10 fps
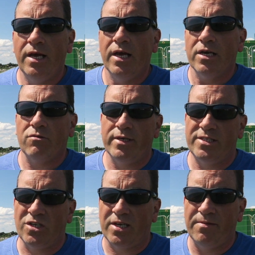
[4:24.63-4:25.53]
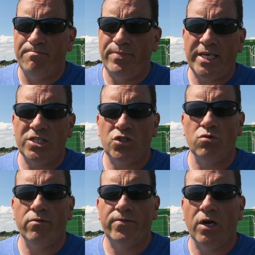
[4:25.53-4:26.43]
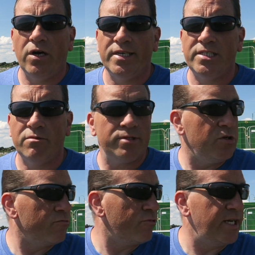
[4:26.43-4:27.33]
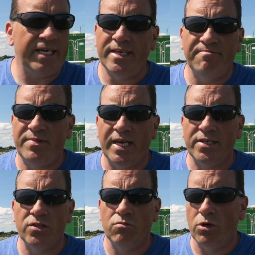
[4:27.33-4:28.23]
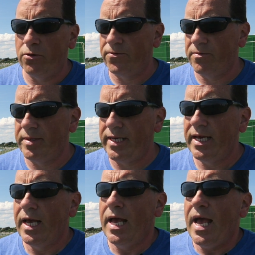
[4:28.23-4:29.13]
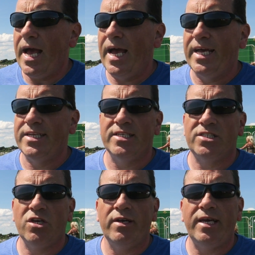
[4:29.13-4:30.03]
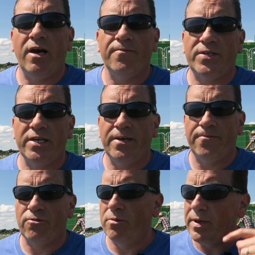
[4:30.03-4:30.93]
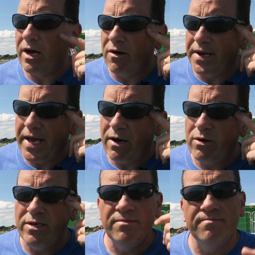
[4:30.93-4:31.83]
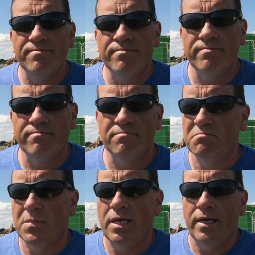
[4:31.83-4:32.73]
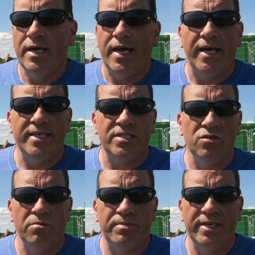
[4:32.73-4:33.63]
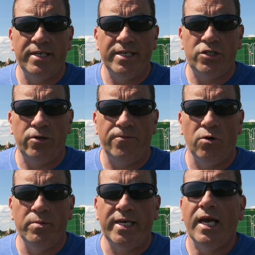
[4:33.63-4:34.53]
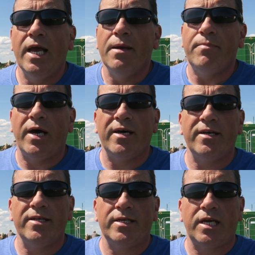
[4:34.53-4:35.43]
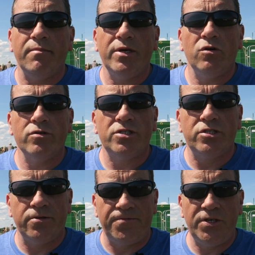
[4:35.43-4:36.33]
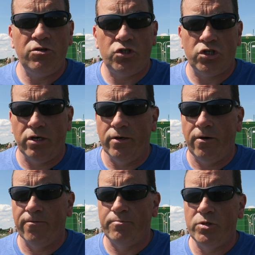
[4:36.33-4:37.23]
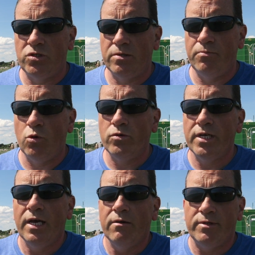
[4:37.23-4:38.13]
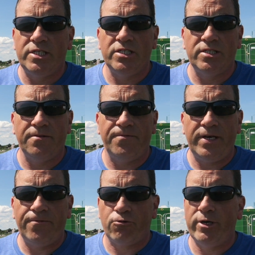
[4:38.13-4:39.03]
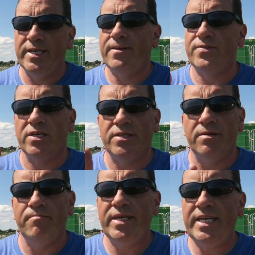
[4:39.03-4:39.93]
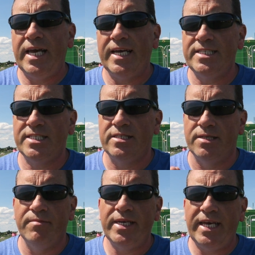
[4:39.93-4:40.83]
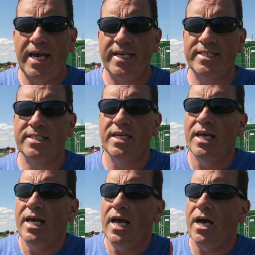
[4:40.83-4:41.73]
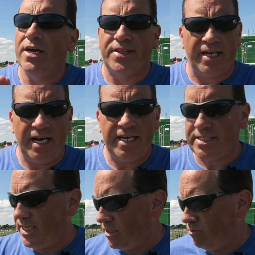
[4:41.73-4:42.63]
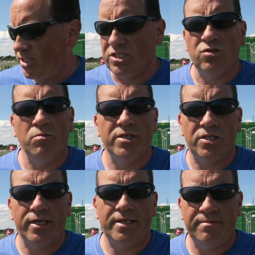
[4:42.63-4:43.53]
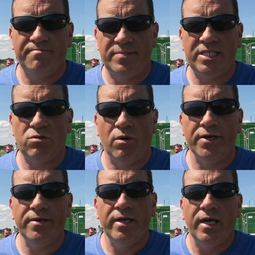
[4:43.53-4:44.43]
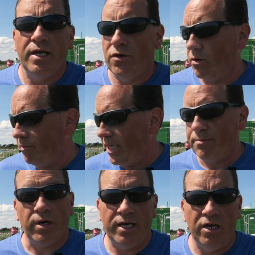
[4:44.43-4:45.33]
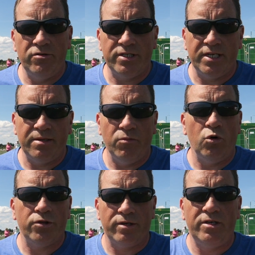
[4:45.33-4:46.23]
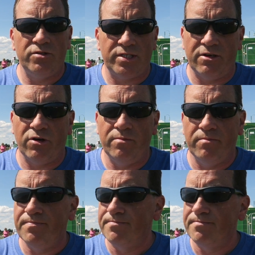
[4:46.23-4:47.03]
quite like a biggish sort of guy, so it's not really the end of the world for me. And certainly I've done it for about an hour and it's not been an issue for me. But coming on to the future of Boosted board, which is the V3, they've done the Mini S, the Mini X, the Classic, which is almost like this one, not made by Loaded anymore, that use their own